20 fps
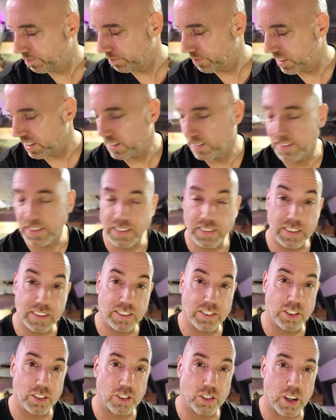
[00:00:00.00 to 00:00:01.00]

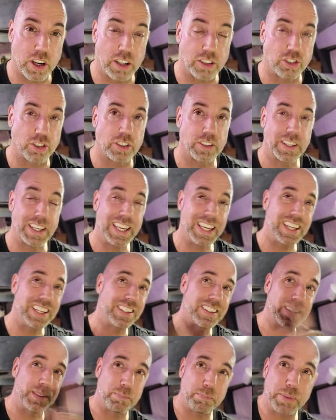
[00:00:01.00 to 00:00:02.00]
DC charger,
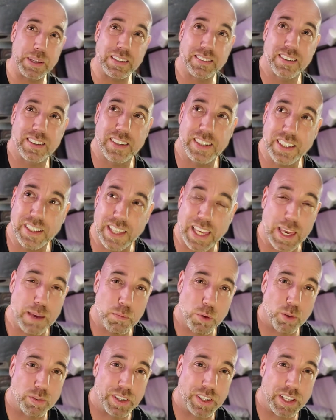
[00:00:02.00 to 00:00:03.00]
and it basically
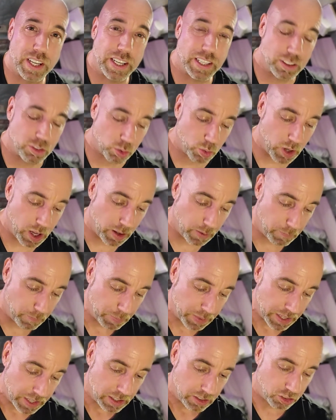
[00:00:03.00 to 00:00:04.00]
came overnight as well.
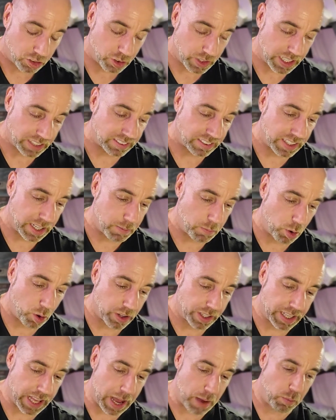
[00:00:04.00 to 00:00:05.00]
So yesterday
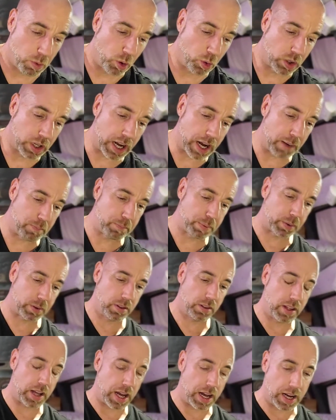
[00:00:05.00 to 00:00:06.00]
morning I woke up
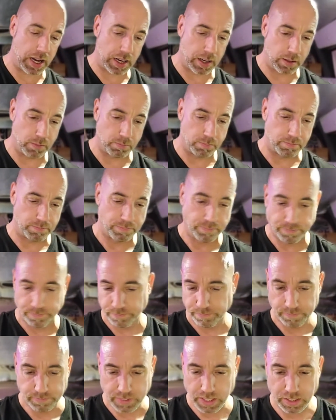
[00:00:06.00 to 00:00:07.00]
and
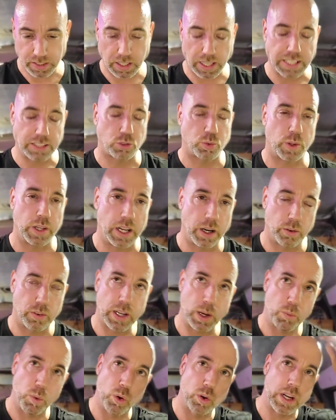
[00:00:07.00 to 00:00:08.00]
the lights went out.
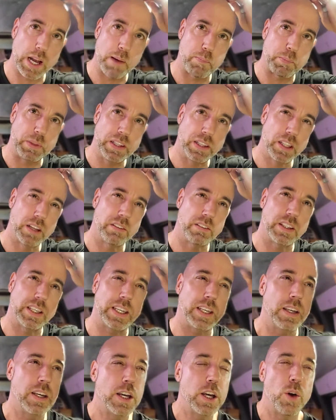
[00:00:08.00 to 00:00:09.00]
I woke up and
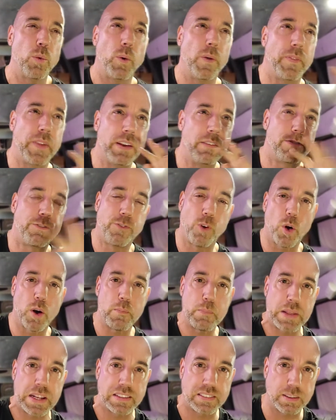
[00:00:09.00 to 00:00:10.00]
literally within 4
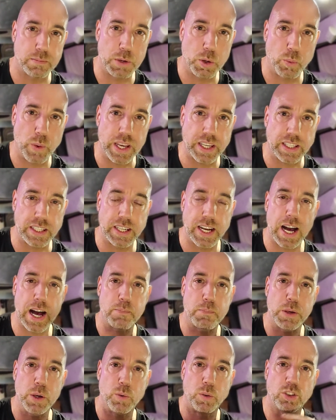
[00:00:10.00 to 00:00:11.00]
minutes of me waking
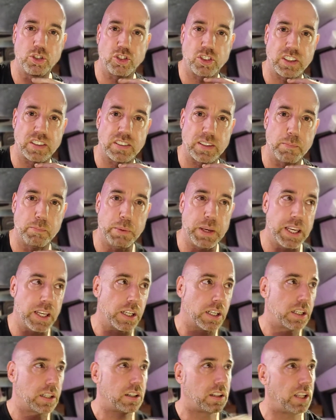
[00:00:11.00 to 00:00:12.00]
up, it was just a
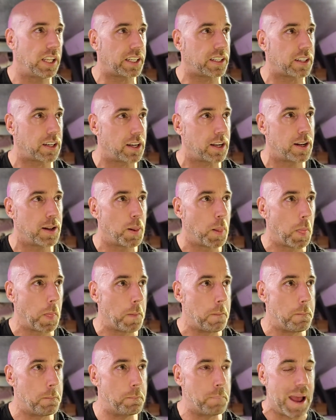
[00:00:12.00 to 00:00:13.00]
big click,
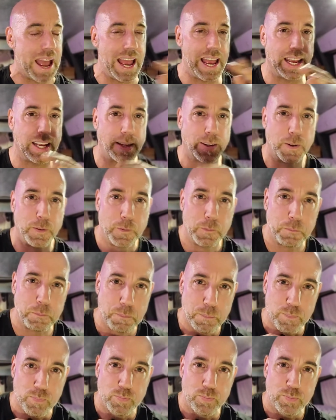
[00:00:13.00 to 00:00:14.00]
bang,
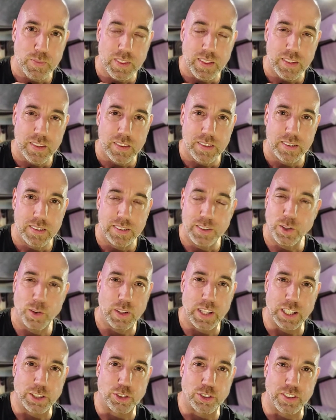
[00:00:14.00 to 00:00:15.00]
no
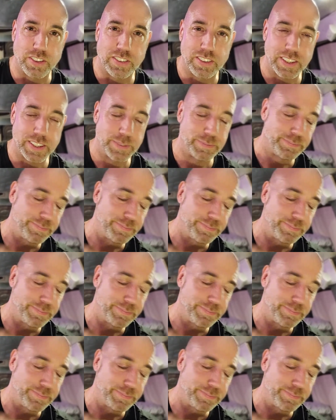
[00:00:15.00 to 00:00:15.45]
electricity.